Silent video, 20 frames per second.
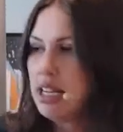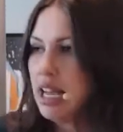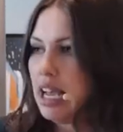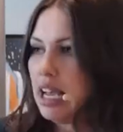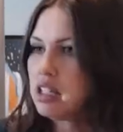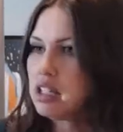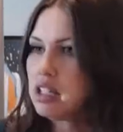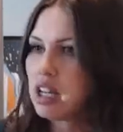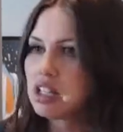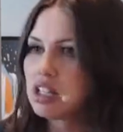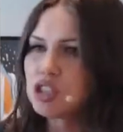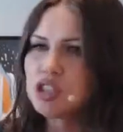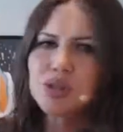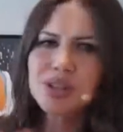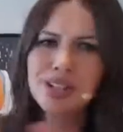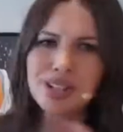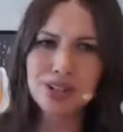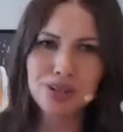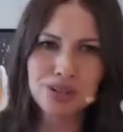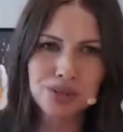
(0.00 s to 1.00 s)
And you
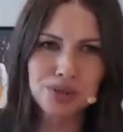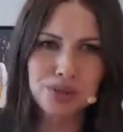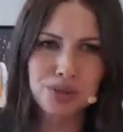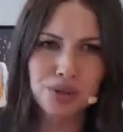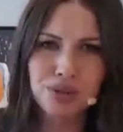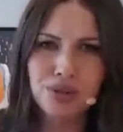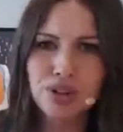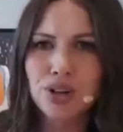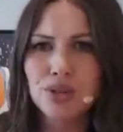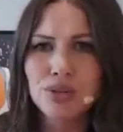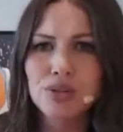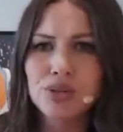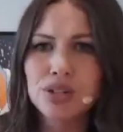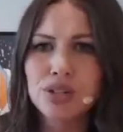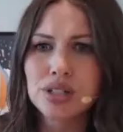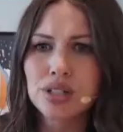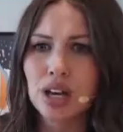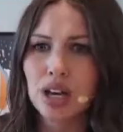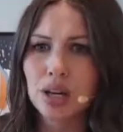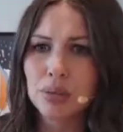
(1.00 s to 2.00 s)
can Google
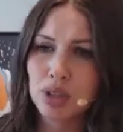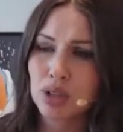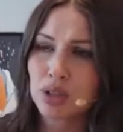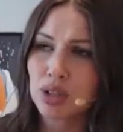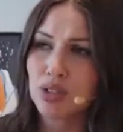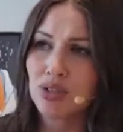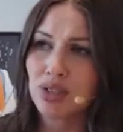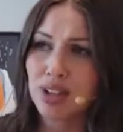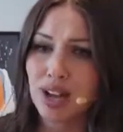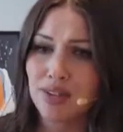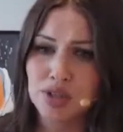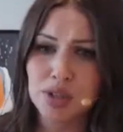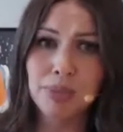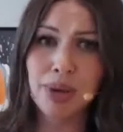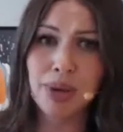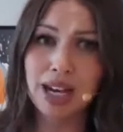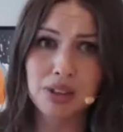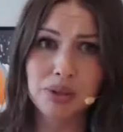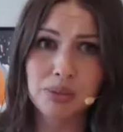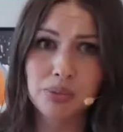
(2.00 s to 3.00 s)
those. You don't even have to
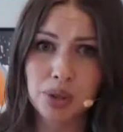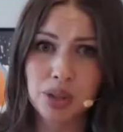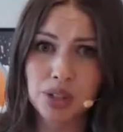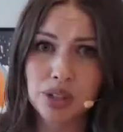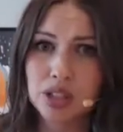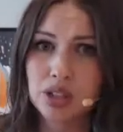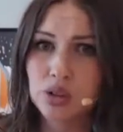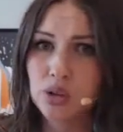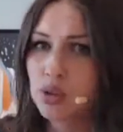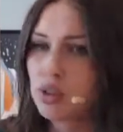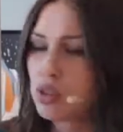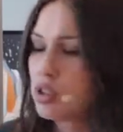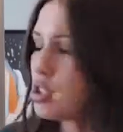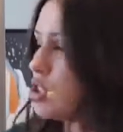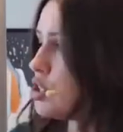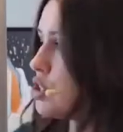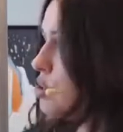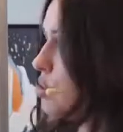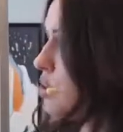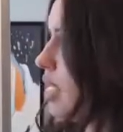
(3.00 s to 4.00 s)
buy the book in order
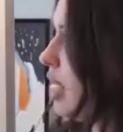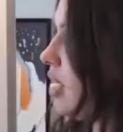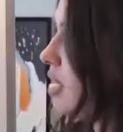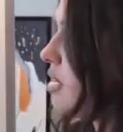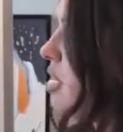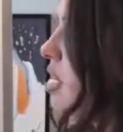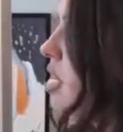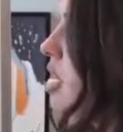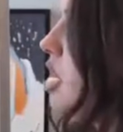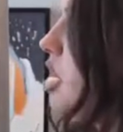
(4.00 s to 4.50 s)
to do that.